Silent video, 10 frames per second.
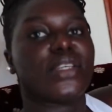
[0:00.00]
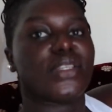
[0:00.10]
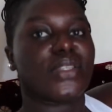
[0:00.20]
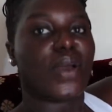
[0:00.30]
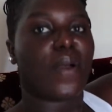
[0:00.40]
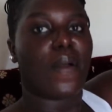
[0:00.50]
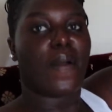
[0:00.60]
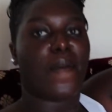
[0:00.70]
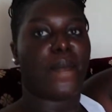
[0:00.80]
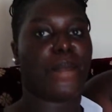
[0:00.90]
so
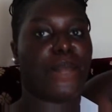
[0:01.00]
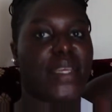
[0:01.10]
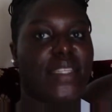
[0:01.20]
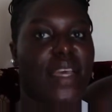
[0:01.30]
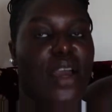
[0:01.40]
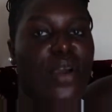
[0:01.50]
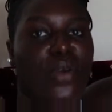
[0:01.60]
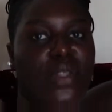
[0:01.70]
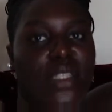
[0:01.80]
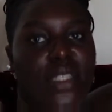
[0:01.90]
peace
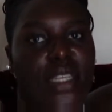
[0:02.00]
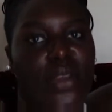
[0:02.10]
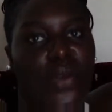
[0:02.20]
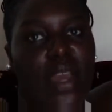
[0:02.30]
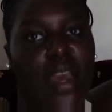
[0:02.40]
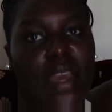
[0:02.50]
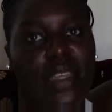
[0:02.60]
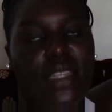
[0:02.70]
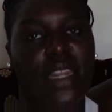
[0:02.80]
out see you guys